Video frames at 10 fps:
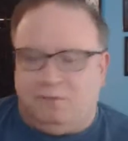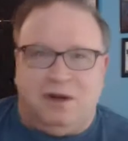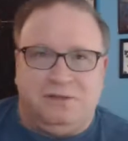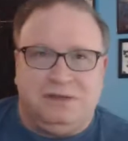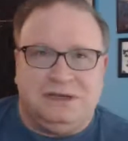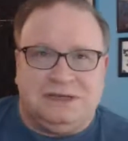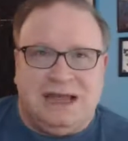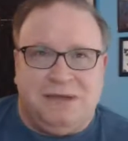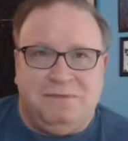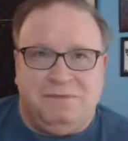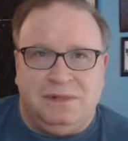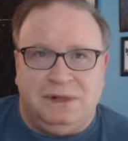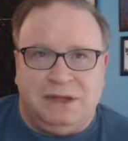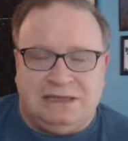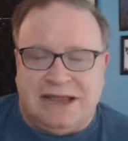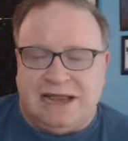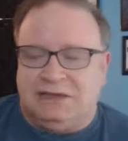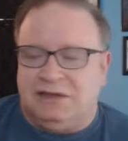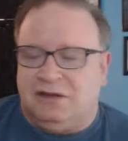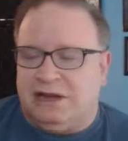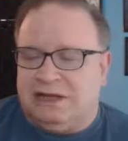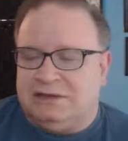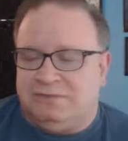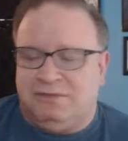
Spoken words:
part of the reason it's taking so long is